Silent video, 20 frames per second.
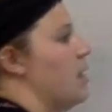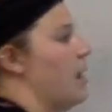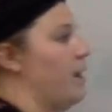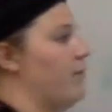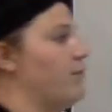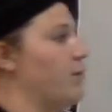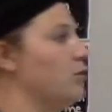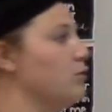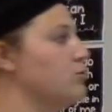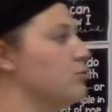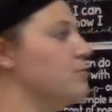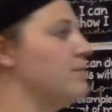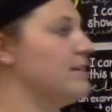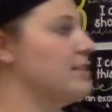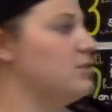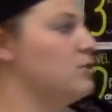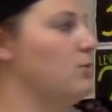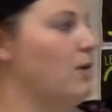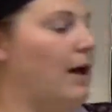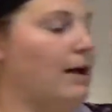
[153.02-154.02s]
If those are my
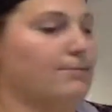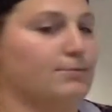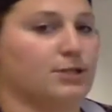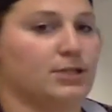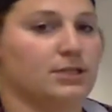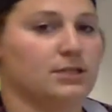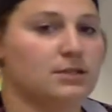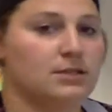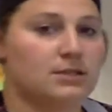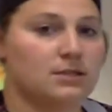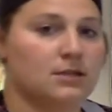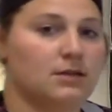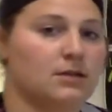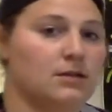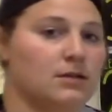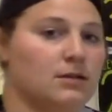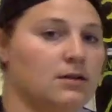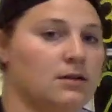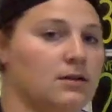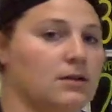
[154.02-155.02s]
two options,
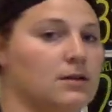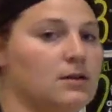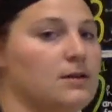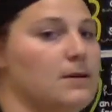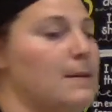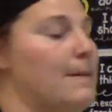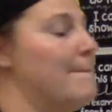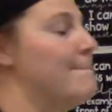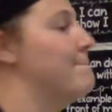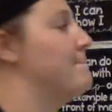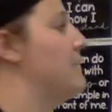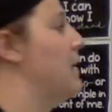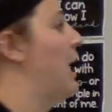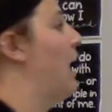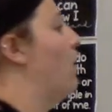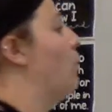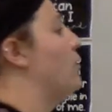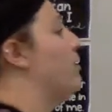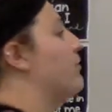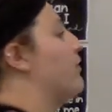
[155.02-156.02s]

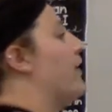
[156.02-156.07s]
I want to